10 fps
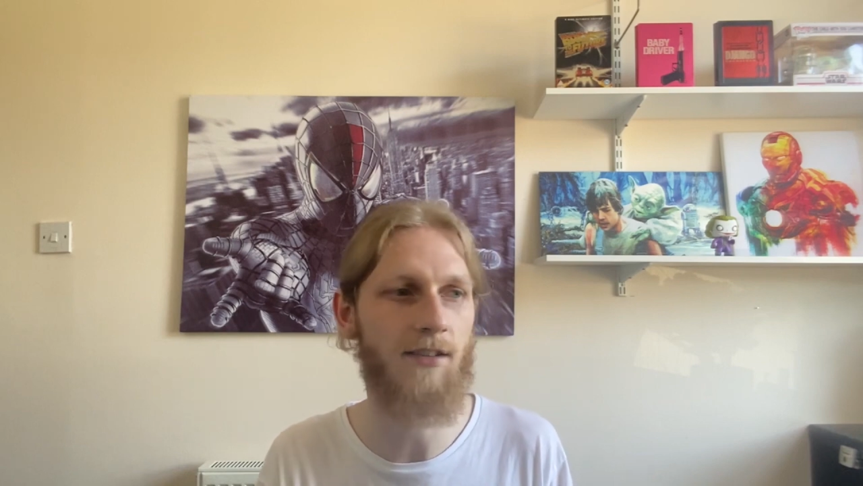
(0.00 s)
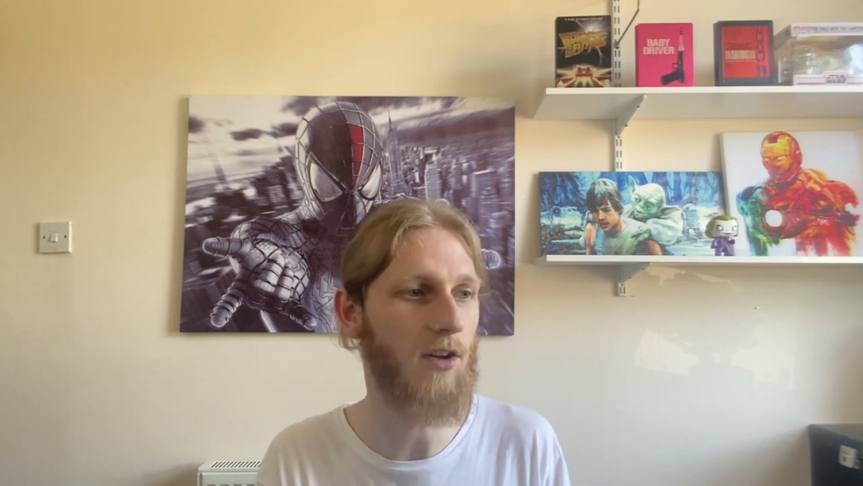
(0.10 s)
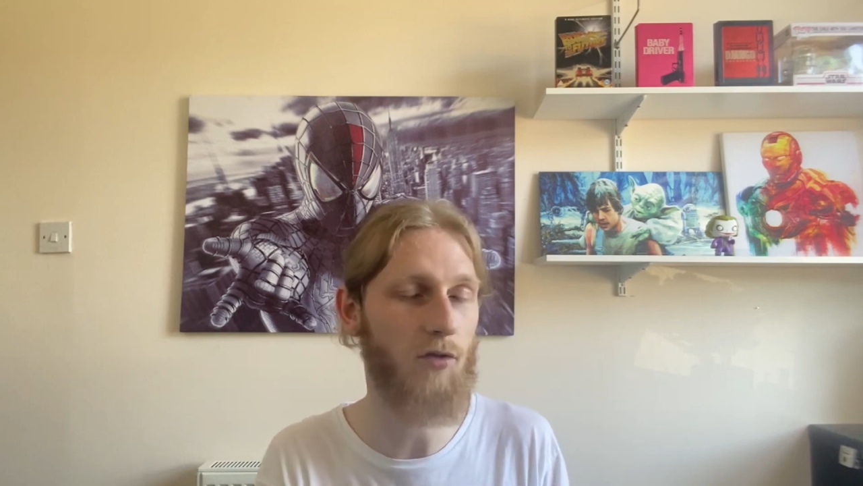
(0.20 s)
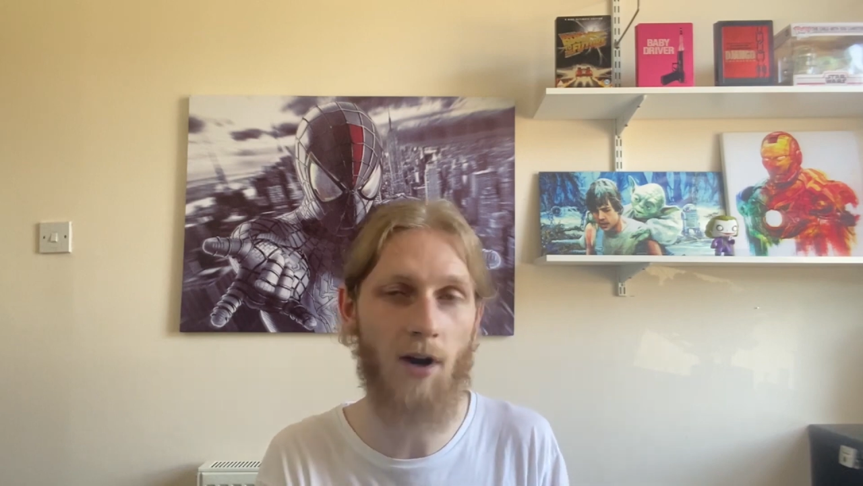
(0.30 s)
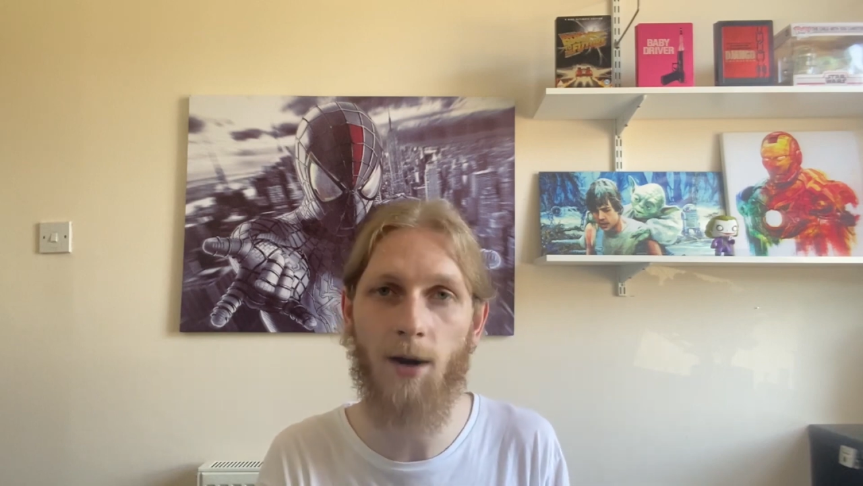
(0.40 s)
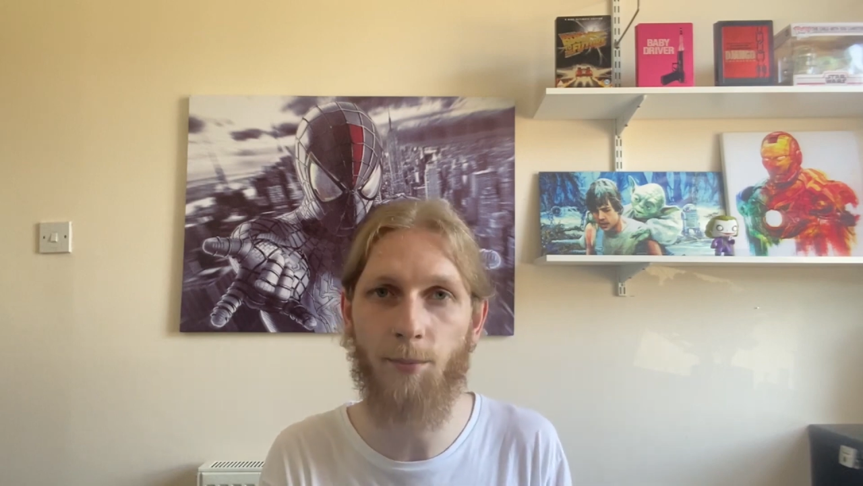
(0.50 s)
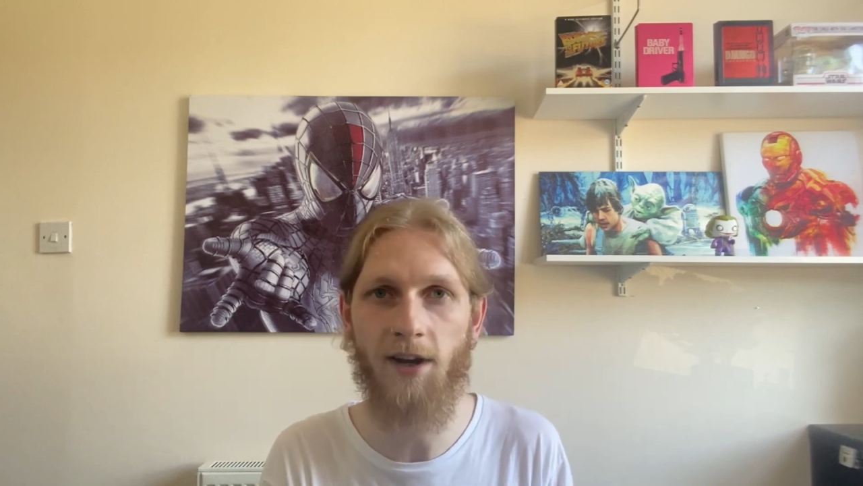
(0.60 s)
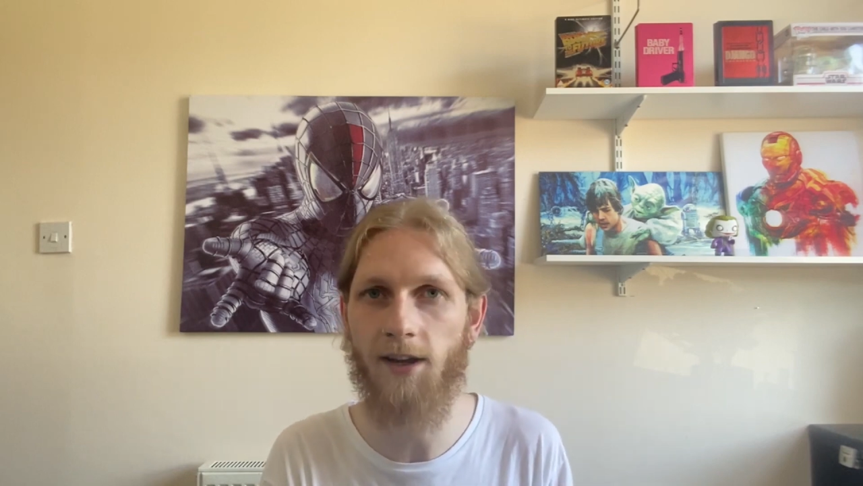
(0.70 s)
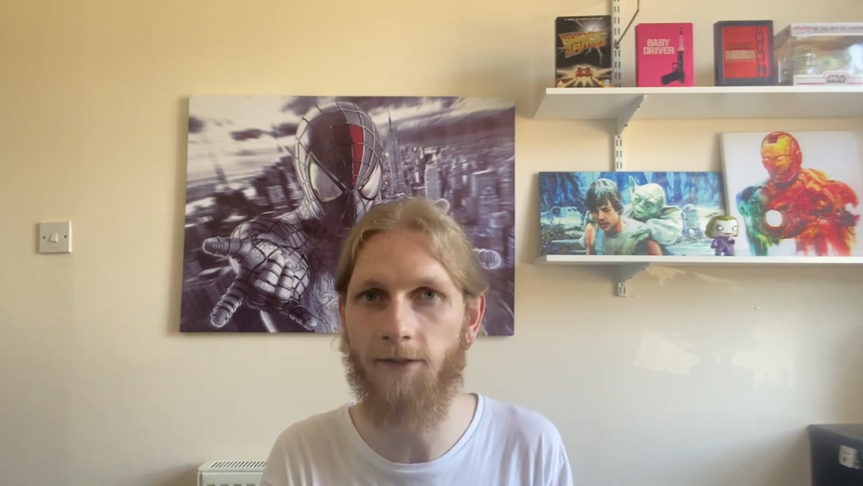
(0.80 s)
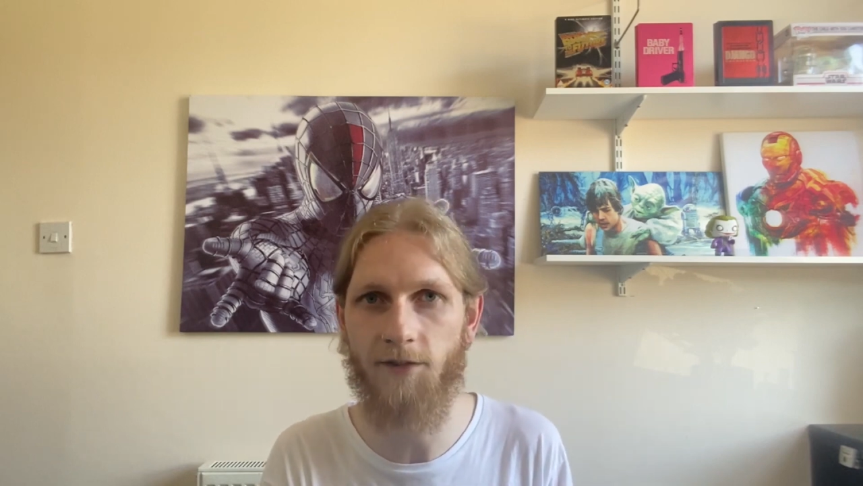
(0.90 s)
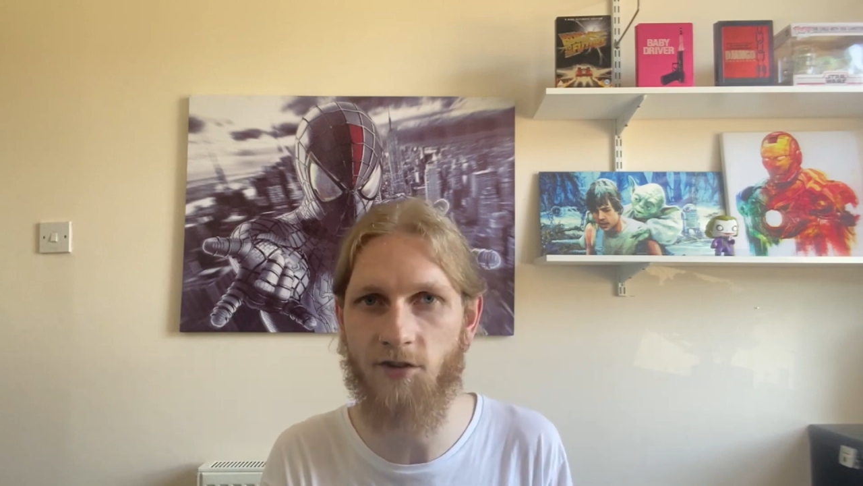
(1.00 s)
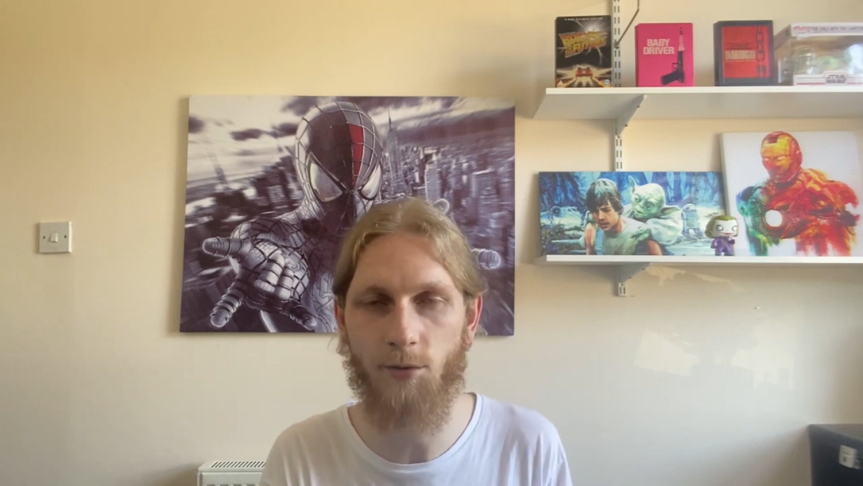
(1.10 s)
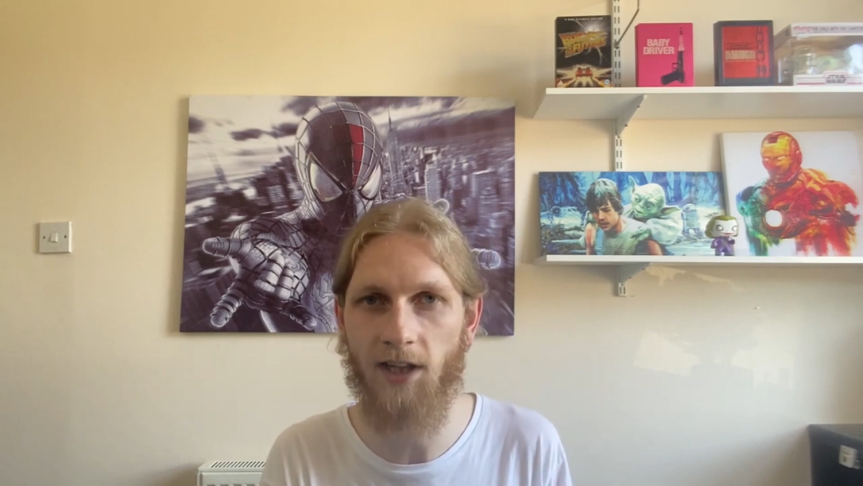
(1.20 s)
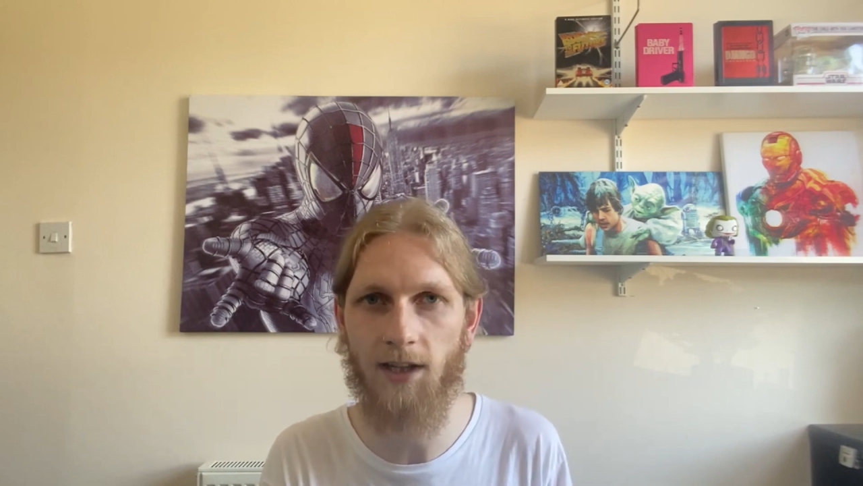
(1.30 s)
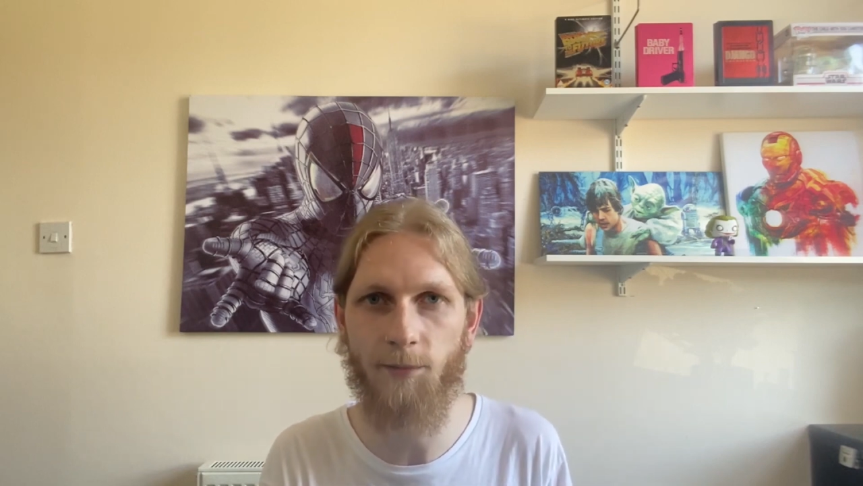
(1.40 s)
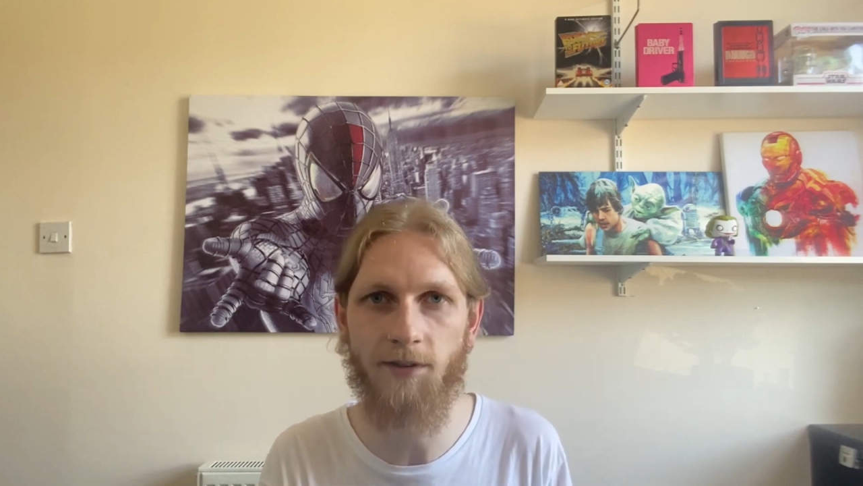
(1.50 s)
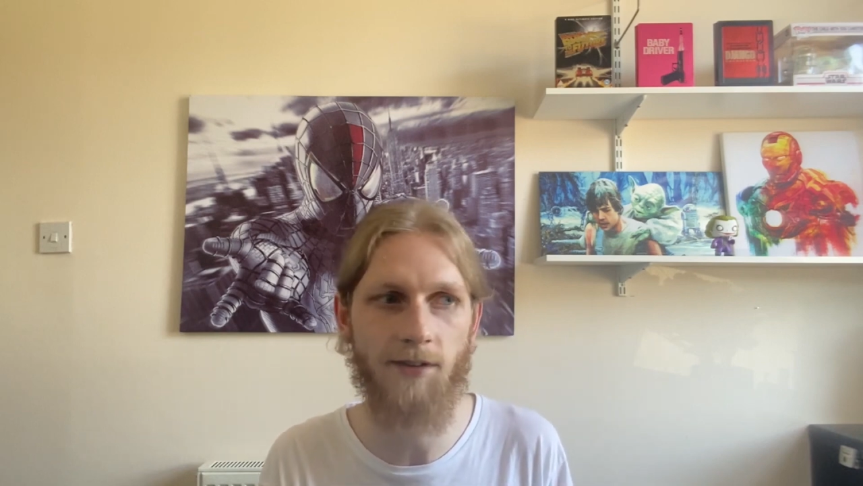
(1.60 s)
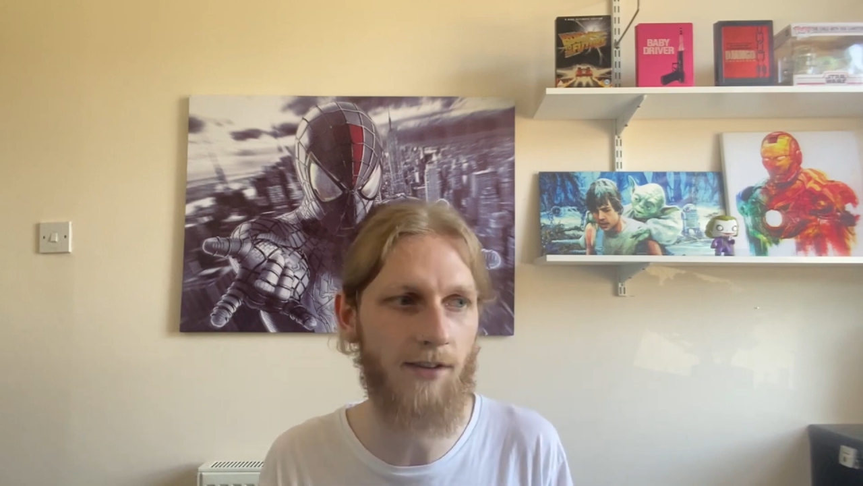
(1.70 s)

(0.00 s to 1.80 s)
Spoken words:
the groundbreaking visual elements,